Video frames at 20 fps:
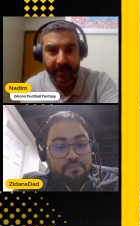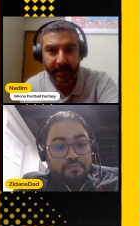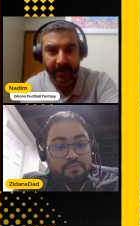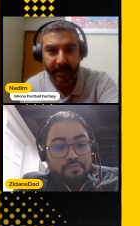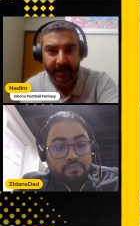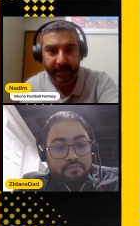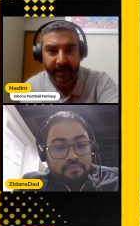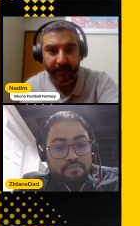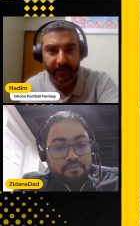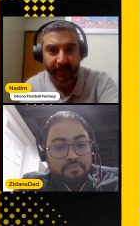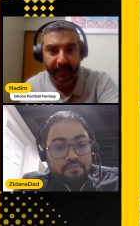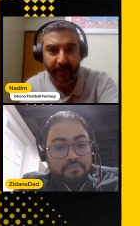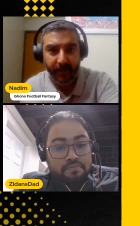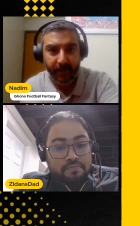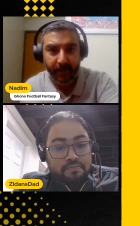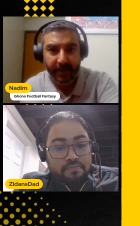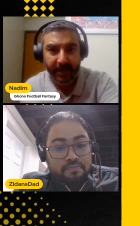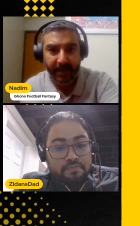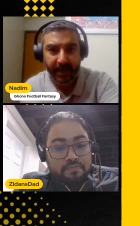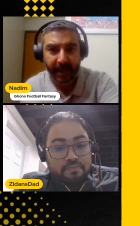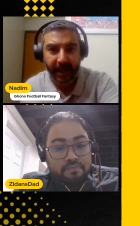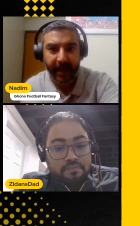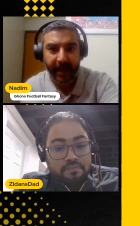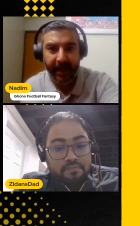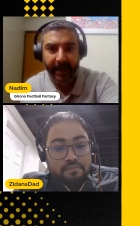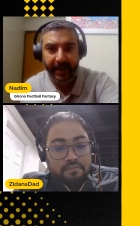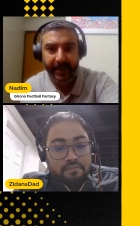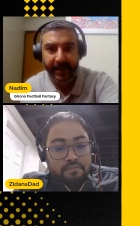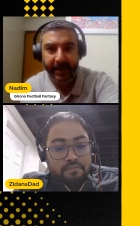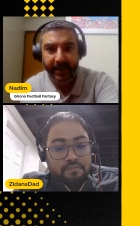Speaker 1: the team of the week,
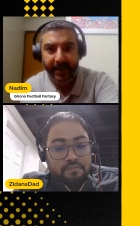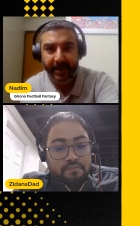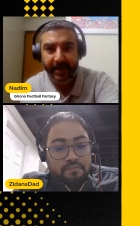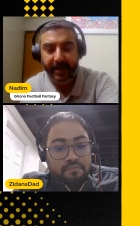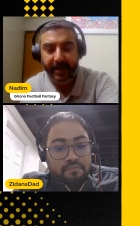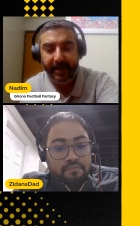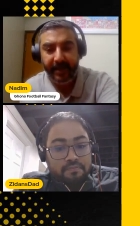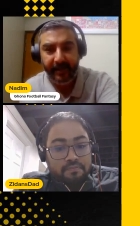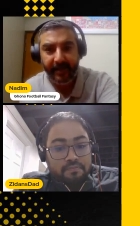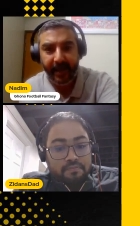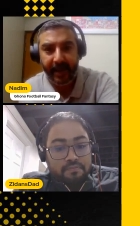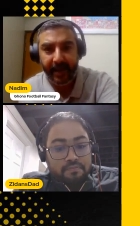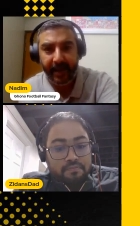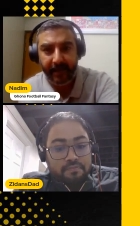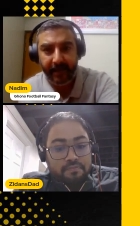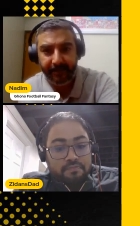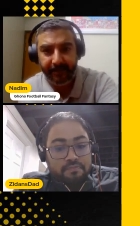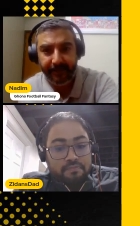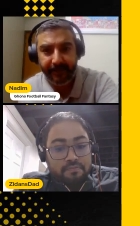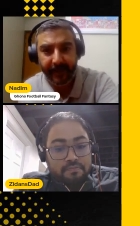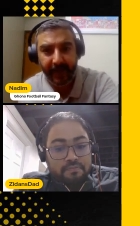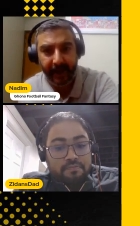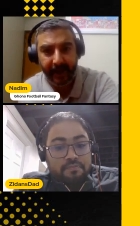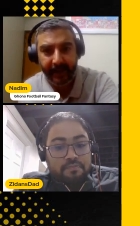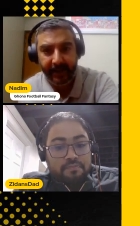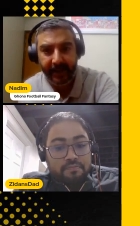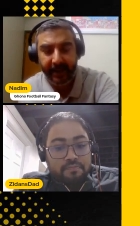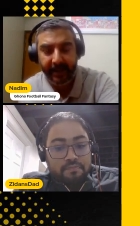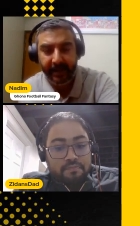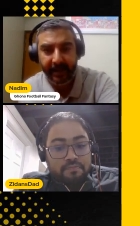and here it is. Uh,
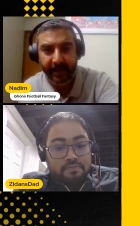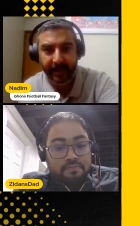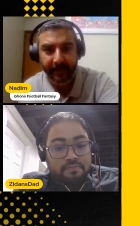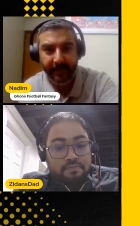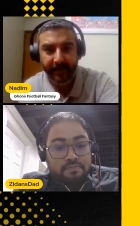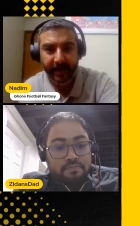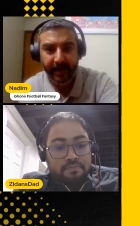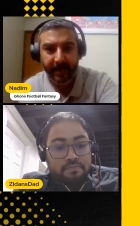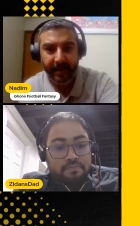anything